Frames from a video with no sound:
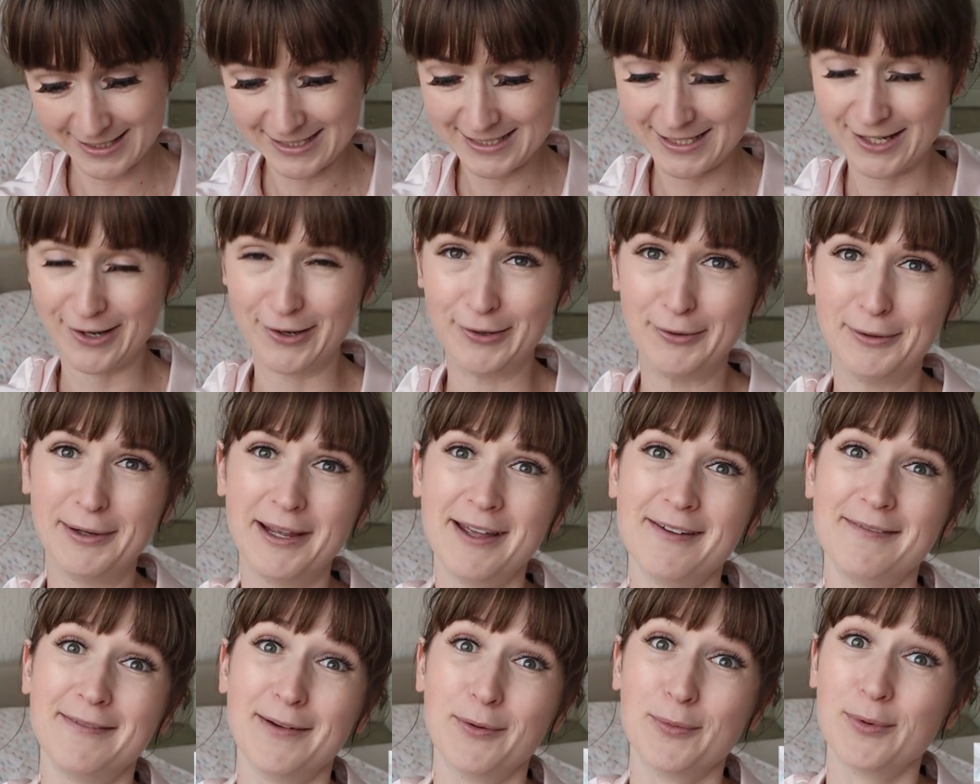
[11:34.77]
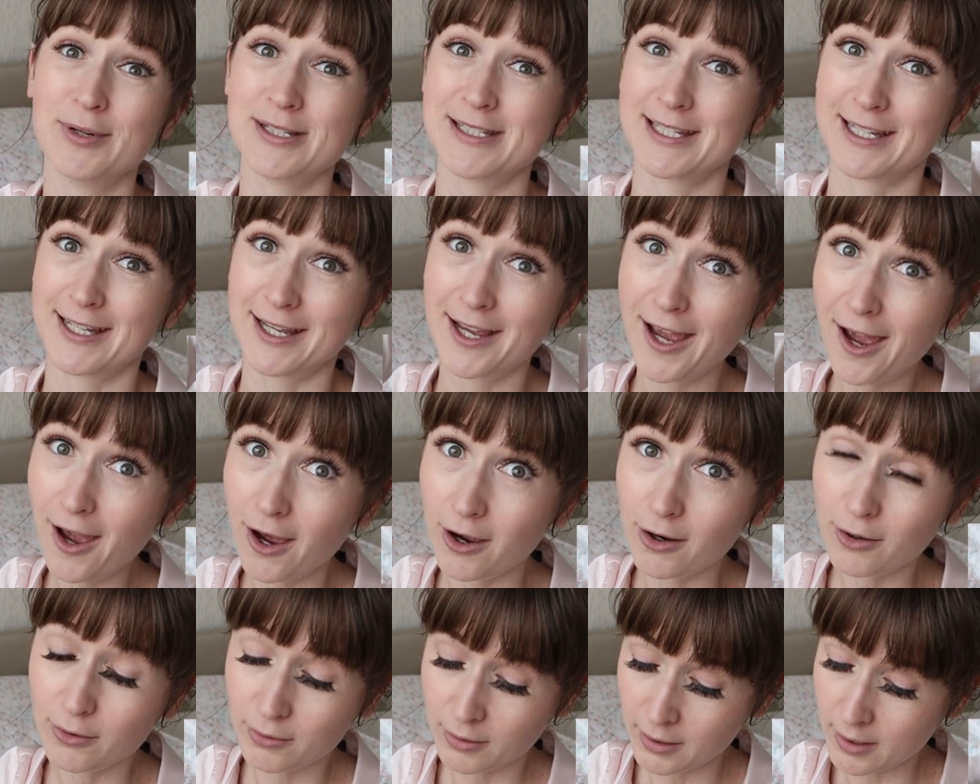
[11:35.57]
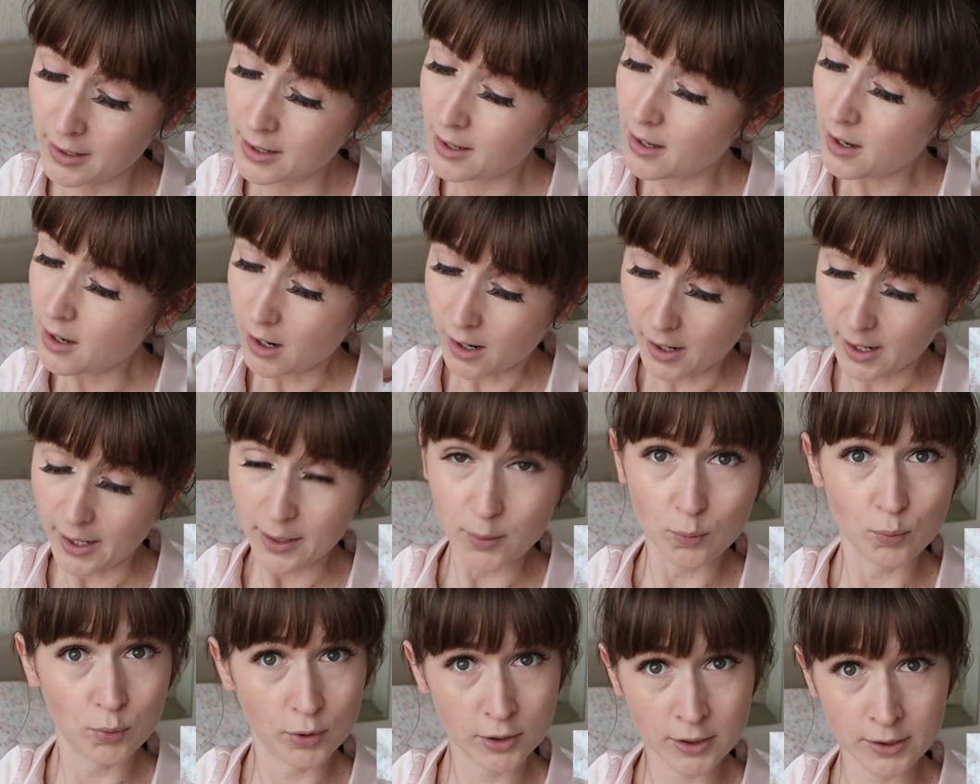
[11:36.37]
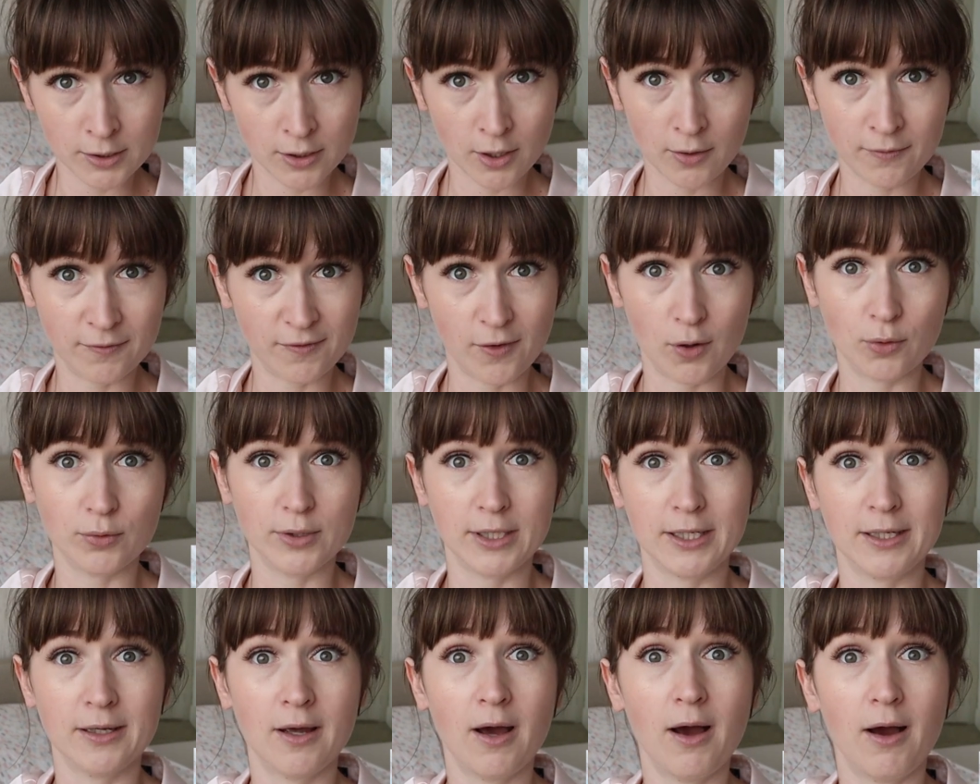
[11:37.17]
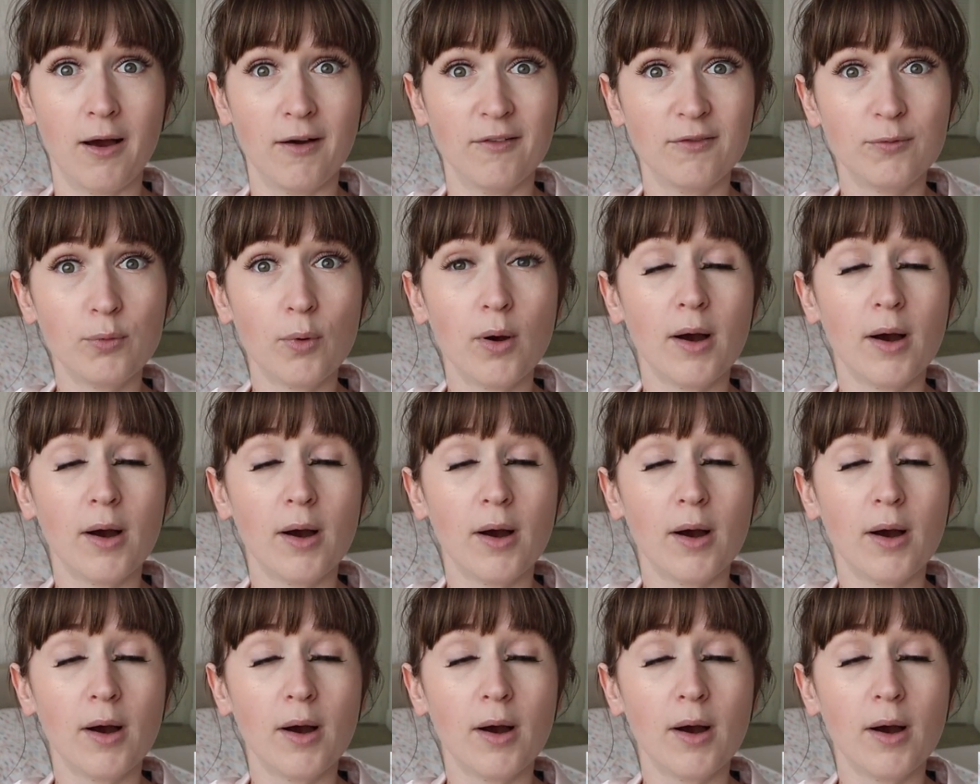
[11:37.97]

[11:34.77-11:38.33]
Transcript: So if it was a girl, I wouldn't fold it in half.